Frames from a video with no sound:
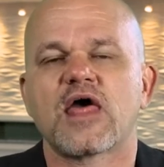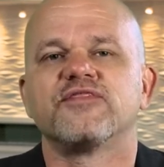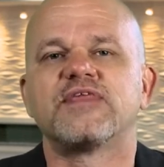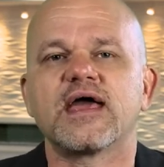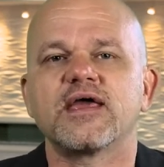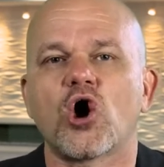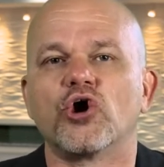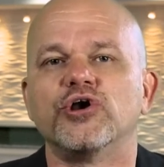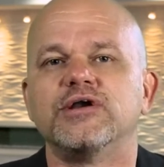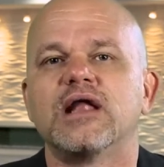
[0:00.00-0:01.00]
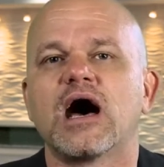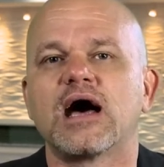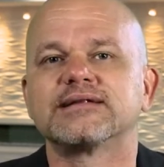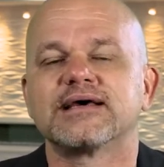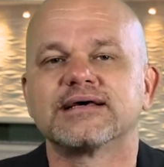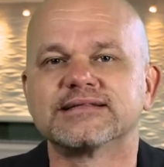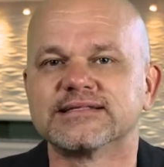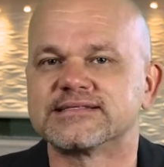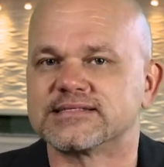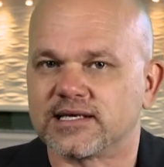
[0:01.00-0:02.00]
they are not
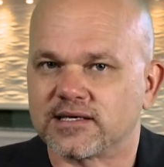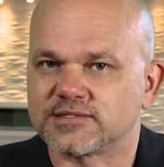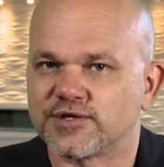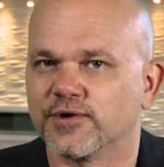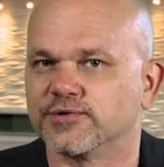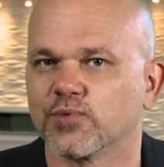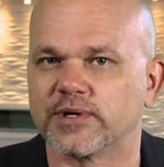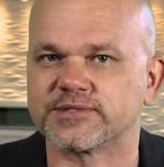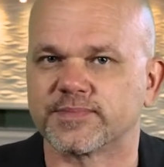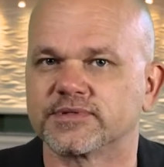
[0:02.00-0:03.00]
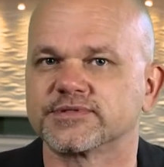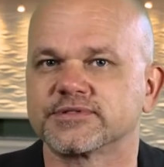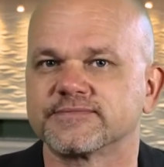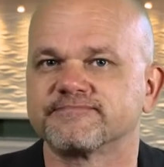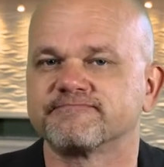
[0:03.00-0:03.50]
listening to those whispers.